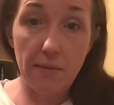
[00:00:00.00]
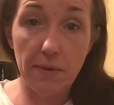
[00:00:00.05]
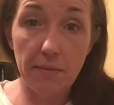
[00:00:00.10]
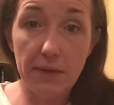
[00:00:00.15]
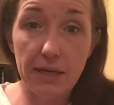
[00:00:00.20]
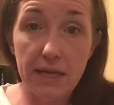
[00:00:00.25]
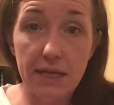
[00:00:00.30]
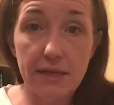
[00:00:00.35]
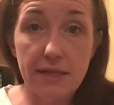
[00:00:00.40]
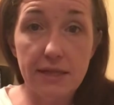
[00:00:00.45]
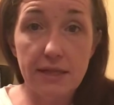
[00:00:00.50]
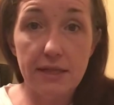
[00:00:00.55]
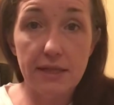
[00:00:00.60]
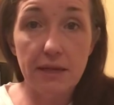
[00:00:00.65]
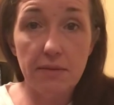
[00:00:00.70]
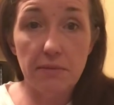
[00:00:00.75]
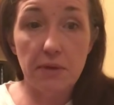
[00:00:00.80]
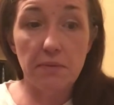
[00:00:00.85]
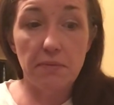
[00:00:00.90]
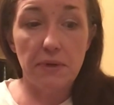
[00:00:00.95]
I mean, he did
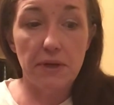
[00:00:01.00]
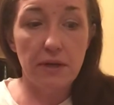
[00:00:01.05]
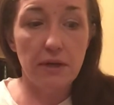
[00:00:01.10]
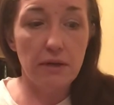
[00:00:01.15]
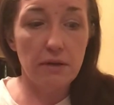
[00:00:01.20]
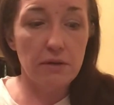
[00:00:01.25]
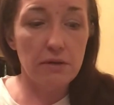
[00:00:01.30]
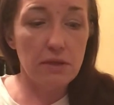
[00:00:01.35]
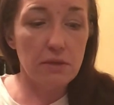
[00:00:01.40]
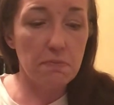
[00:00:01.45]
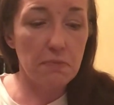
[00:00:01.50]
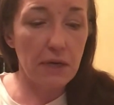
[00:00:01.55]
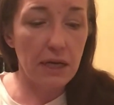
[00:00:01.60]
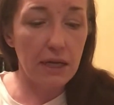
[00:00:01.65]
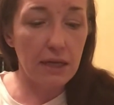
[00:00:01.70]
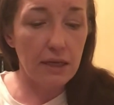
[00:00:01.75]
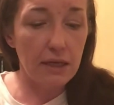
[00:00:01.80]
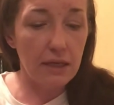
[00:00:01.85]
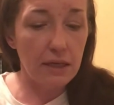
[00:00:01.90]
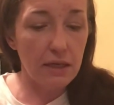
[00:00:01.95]
get me pills,
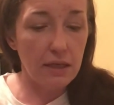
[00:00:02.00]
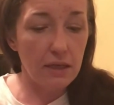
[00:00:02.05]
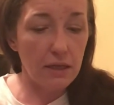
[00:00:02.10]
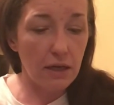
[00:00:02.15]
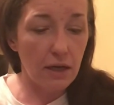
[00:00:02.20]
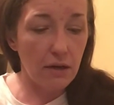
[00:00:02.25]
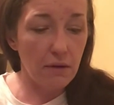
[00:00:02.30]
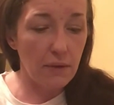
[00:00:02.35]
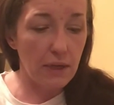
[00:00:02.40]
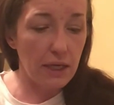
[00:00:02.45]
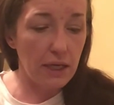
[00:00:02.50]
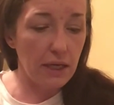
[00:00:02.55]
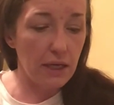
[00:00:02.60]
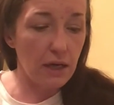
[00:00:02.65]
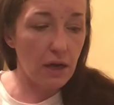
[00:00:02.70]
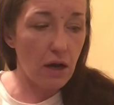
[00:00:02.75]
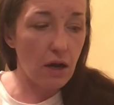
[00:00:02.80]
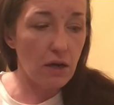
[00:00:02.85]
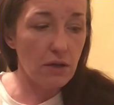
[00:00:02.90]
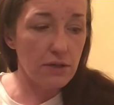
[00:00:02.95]
but you know, he
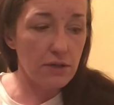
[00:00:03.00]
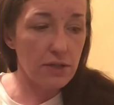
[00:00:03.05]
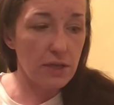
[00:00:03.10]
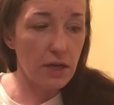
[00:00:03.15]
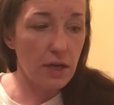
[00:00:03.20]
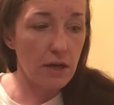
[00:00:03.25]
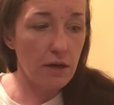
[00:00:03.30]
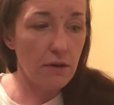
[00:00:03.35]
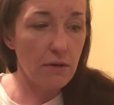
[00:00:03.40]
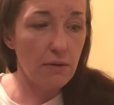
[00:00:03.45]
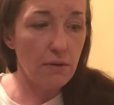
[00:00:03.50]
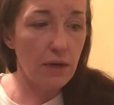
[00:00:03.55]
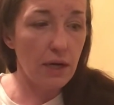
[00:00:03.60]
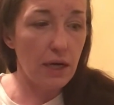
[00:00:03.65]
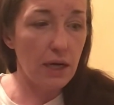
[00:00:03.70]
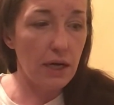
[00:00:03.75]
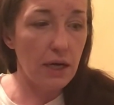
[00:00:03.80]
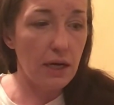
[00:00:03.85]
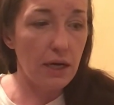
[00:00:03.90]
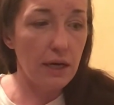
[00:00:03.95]
also
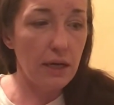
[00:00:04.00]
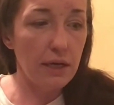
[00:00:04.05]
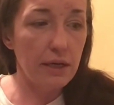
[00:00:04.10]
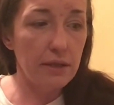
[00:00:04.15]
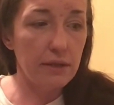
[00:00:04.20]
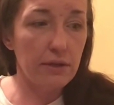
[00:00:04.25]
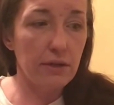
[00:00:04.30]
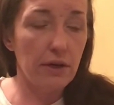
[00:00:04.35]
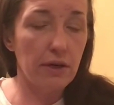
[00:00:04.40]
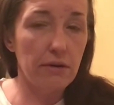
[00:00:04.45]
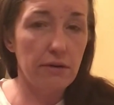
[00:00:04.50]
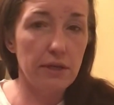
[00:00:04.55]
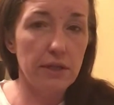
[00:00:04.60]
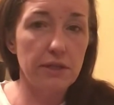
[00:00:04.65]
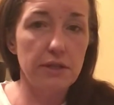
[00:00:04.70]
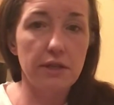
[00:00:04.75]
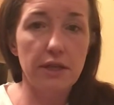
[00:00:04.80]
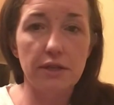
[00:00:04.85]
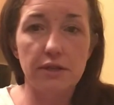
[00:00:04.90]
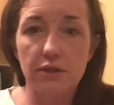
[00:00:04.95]
uh,
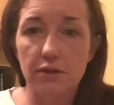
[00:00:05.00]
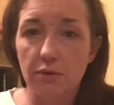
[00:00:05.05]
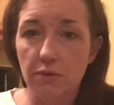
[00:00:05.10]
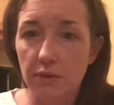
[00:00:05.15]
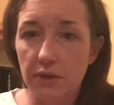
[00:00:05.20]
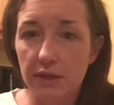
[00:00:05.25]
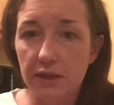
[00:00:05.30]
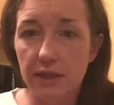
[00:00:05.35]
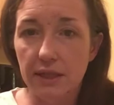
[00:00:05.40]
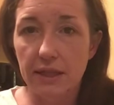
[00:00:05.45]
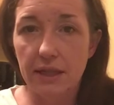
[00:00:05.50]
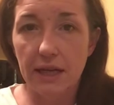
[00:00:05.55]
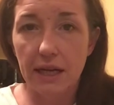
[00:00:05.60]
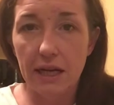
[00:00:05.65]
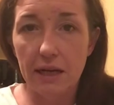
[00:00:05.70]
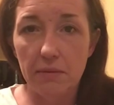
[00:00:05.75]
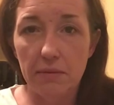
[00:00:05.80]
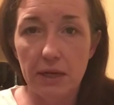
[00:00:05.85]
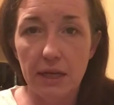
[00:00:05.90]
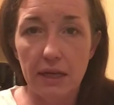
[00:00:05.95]
encouraged us going to
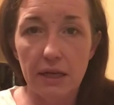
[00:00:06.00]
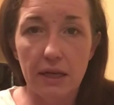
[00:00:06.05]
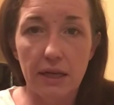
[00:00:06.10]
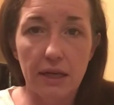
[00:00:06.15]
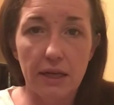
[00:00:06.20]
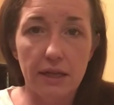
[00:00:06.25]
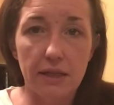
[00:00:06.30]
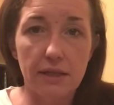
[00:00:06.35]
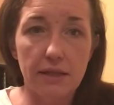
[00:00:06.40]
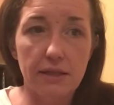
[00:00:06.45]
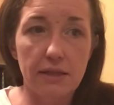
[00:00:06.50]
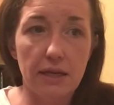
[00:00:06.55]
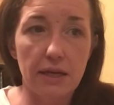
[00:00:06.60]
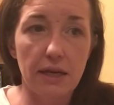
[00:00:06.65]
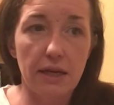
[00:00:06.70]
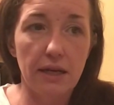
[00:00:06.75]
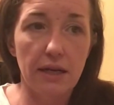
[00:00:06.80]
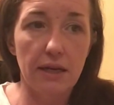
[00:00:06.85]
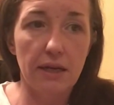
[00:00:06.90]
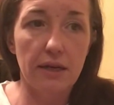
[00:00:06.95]
NA meetings
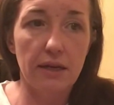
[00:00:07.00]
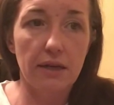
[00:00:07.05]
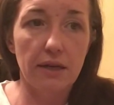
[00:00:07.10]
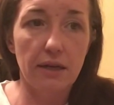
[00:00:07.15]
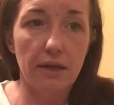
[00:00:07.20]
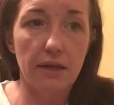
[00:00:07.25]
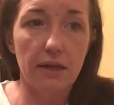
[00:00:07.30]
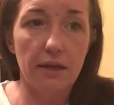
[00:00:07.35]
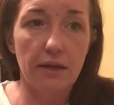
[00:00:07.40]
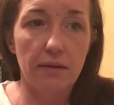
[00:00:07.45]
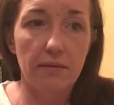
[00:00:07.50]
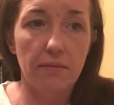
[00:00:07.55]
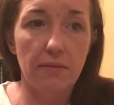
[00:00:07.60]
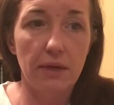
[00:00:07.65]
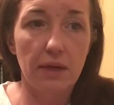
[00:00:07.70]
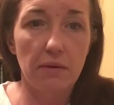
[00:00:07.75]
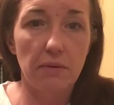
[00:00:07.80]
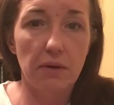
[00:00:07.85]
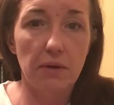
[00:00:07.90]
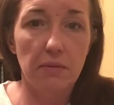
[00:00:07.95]
and um,
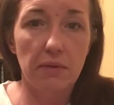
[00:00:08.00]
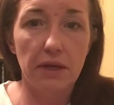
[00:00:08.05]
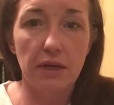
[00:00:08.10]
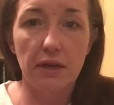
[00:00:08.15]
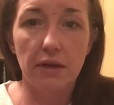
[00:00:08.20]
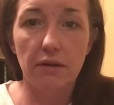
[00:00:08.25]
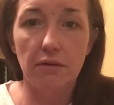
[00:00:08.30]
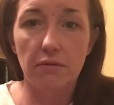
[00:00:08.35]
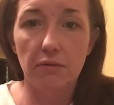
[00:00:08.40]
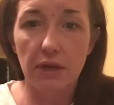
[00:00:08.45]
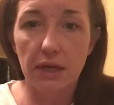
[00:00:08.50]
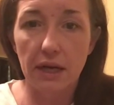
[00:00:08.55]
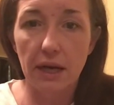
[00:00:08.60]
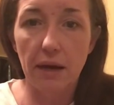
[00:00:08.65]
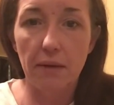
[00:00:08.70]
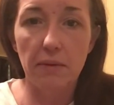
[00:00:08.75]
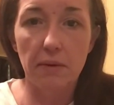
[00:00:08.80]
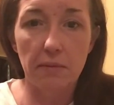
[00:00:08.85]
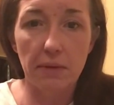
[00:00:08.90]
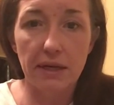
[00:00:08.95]
he wanted me to go to rehab. I
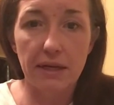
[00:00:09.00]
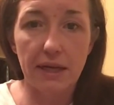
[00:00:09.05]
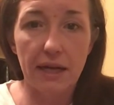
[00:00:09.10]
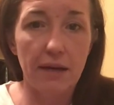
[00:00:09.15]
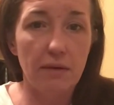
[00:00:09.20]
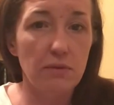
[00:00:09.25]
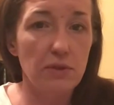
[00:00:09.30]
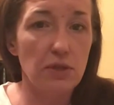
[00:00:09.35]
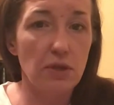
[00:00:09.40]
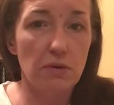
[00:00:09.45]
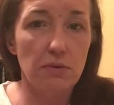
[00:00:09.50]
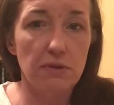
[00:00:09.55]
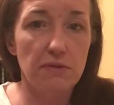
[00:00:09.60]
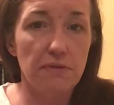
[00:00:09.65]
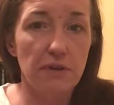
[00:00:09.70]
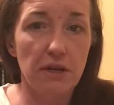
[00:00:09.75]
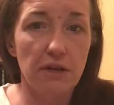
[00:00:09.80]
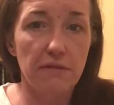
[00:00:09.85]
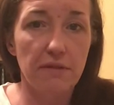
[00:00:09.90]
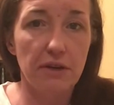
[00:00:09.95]
mean, my dad was always
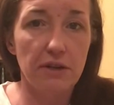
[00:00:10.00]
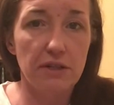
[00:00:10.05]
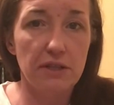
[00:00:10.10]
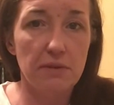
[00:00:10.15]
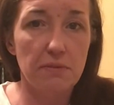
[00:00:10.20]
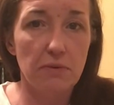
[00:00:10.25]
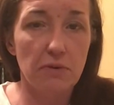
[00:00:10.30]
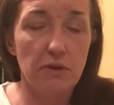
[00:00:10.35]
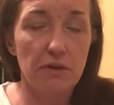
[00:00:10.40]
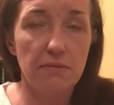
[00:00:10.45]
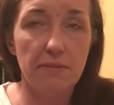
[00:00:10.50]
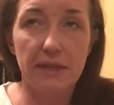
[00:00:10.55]
very, very supportive.